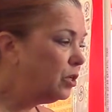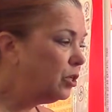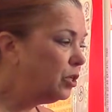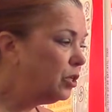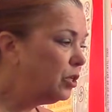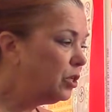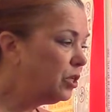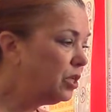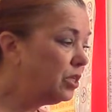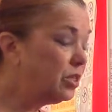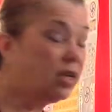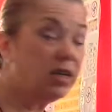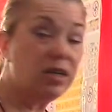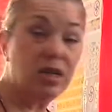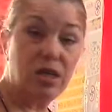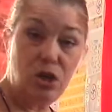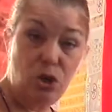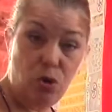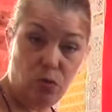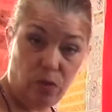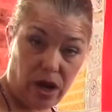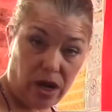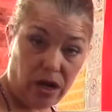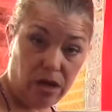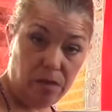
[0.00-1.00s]
She said, can
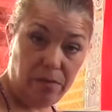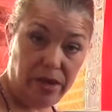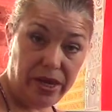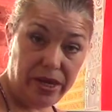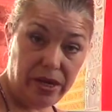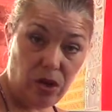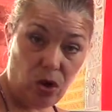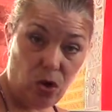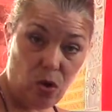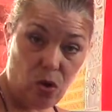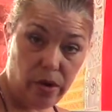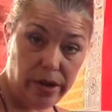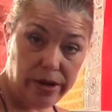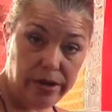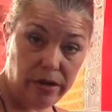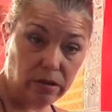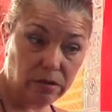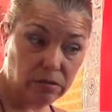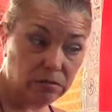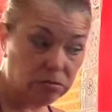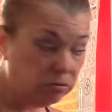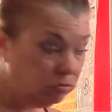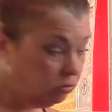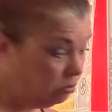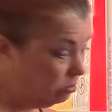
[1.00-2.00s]
you recommend a lawyer?
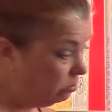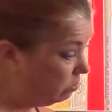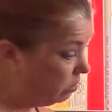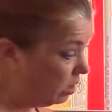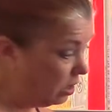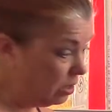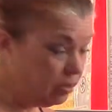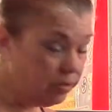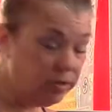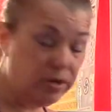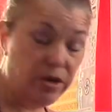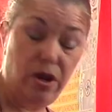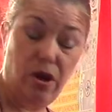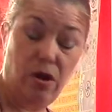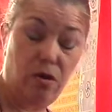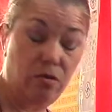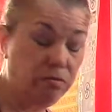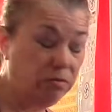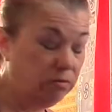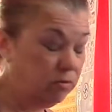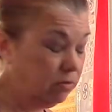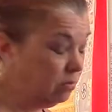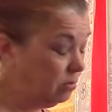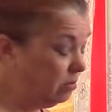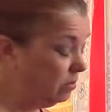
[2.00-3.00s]
I said, no.
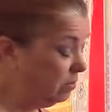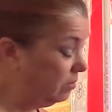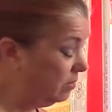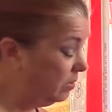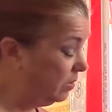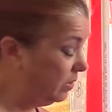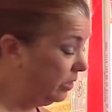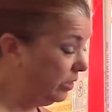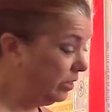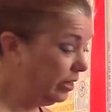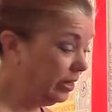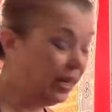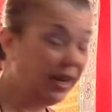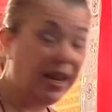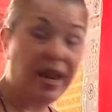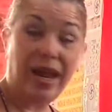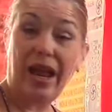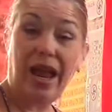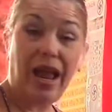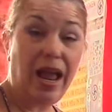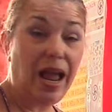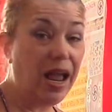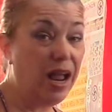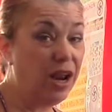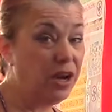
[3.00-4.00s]

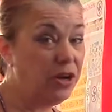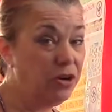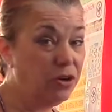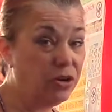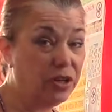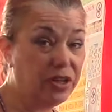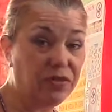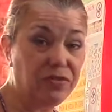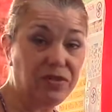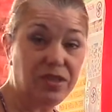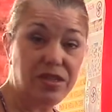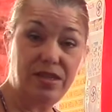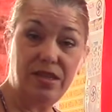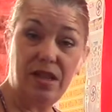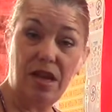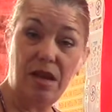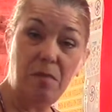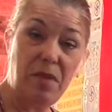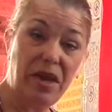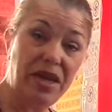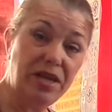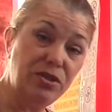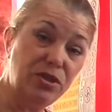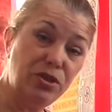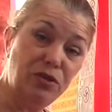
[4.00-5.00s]
And you'll get the same
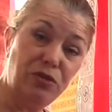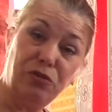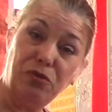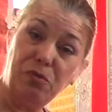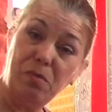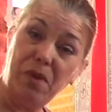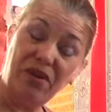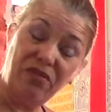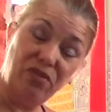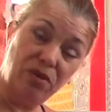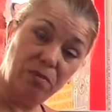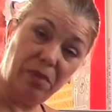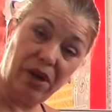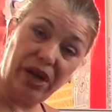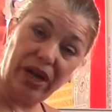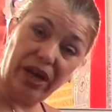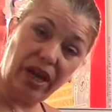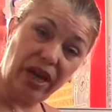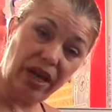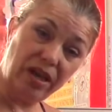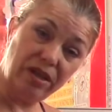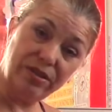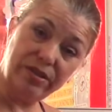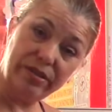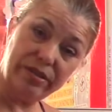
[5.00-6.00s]
answer from everybody
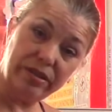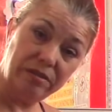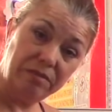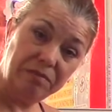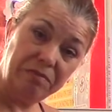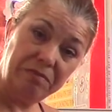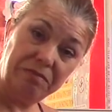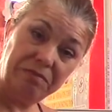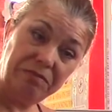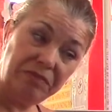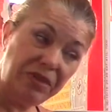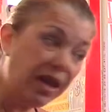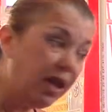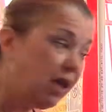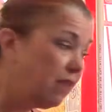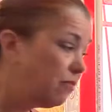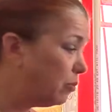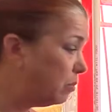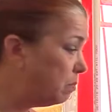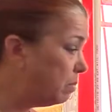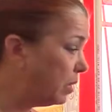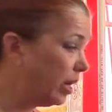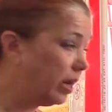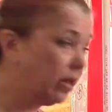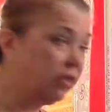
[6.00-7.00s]
else.
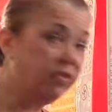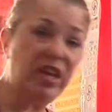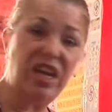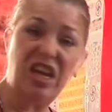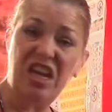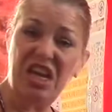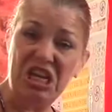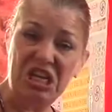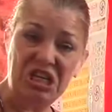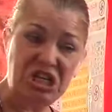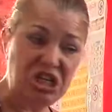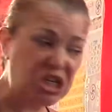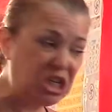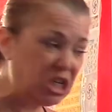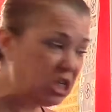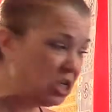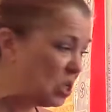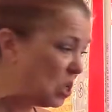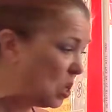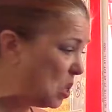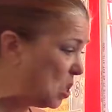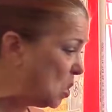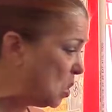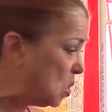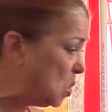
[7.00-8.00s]
Everybody, the
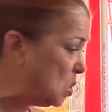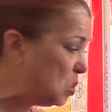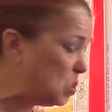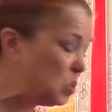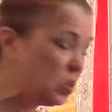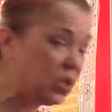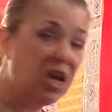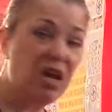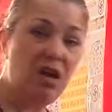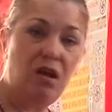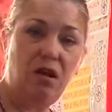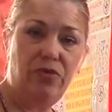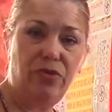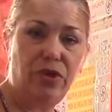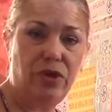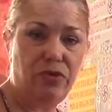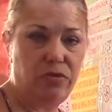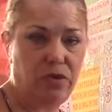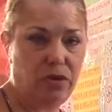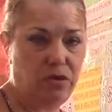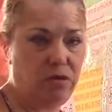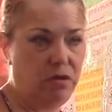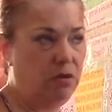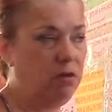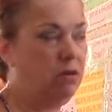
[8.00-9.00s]
NGOs,
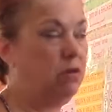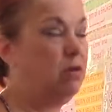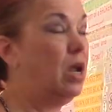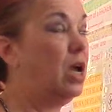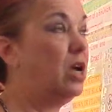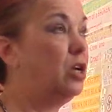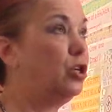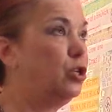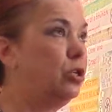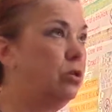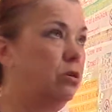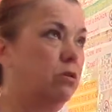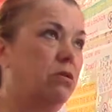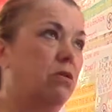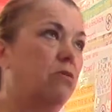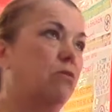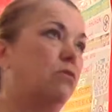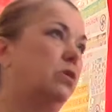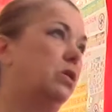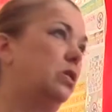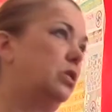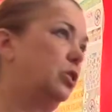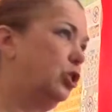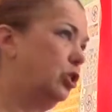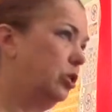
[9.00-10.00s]
the National
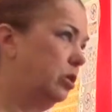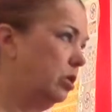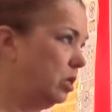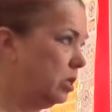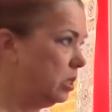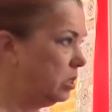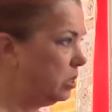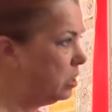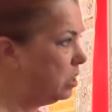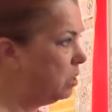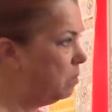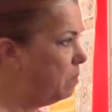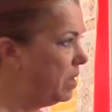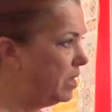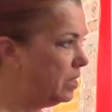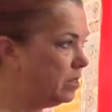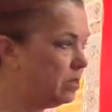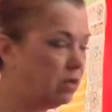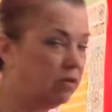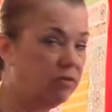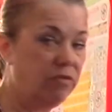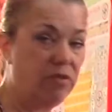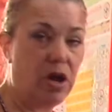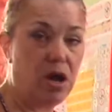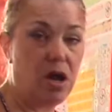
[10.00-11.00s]
Coalition Against
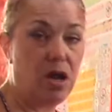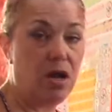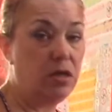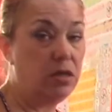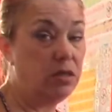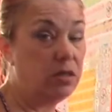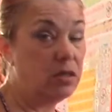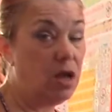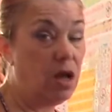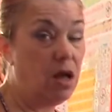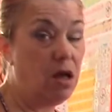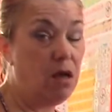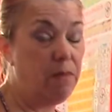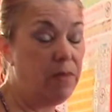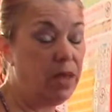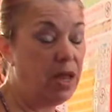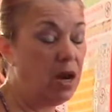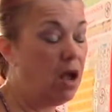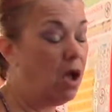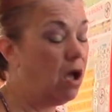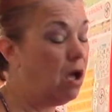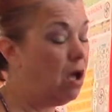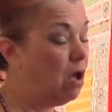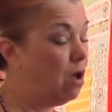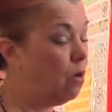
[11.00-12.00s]
Domestic Violence. I mean,
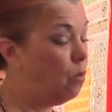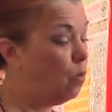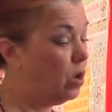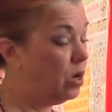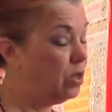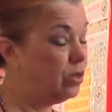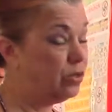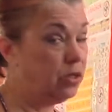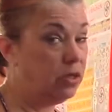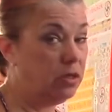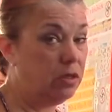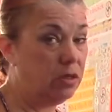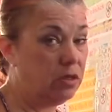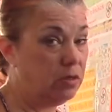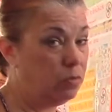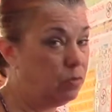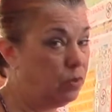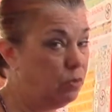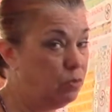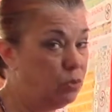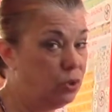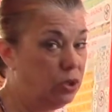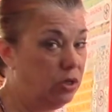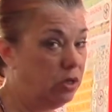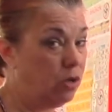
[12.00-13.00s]
I want to see these
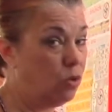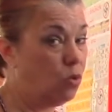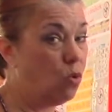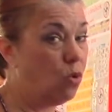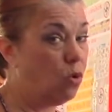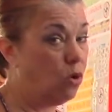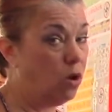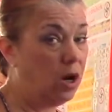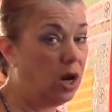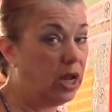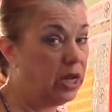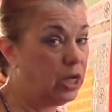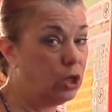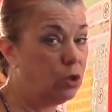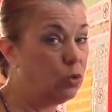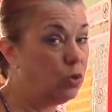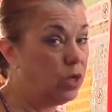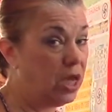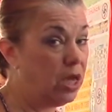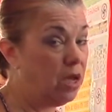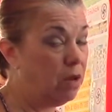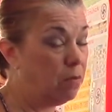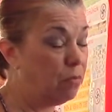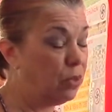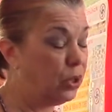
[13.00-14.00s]
people in court like you
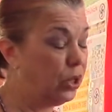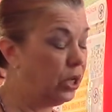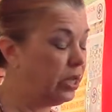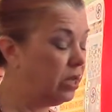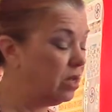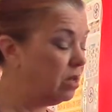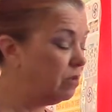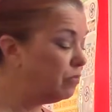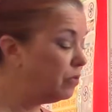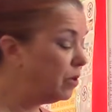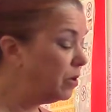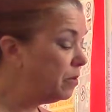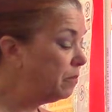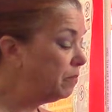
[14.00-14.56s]
can't believe.